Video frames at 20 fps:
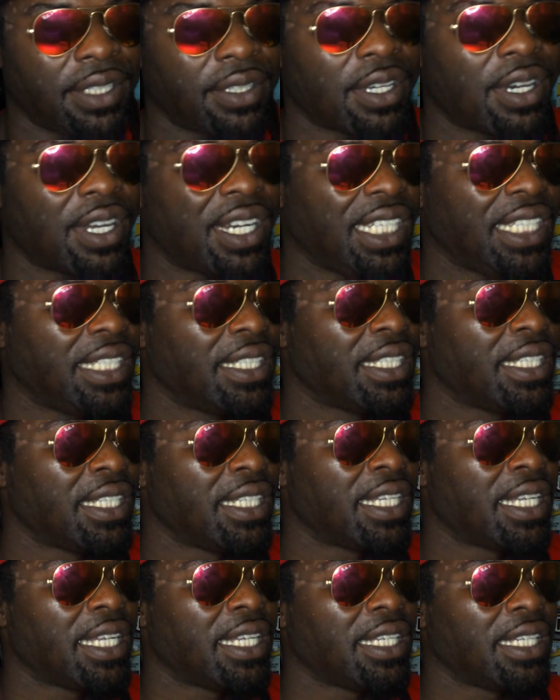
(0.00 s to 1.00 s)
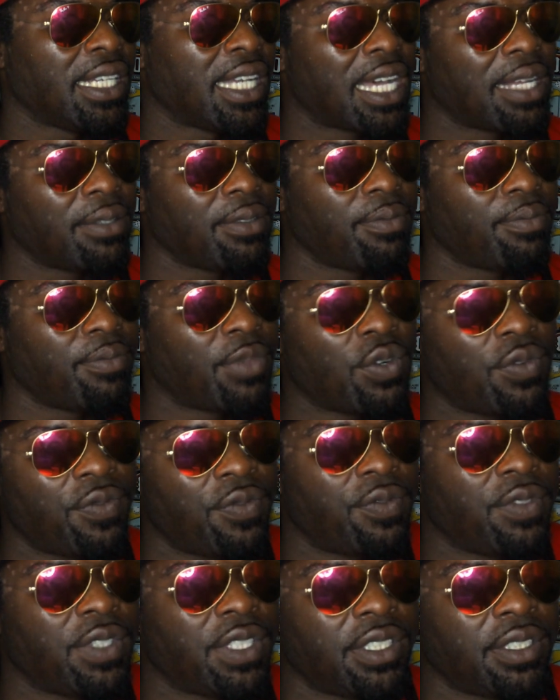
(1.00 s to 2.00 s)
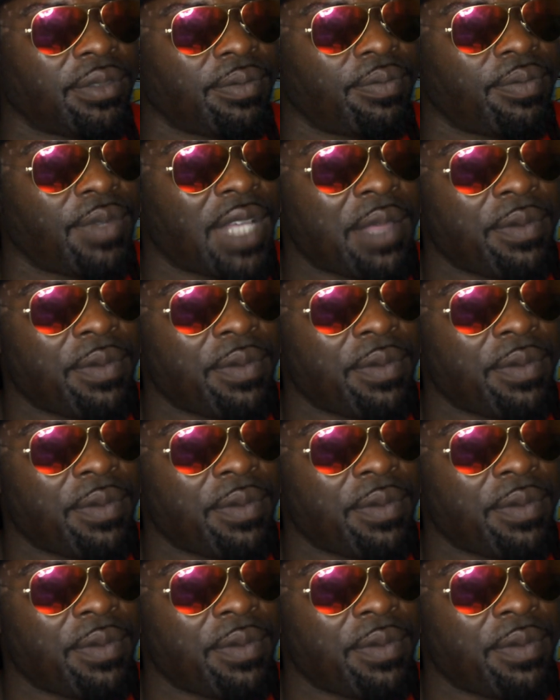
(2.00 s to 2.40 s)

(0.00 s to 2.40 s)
He thought he got both of his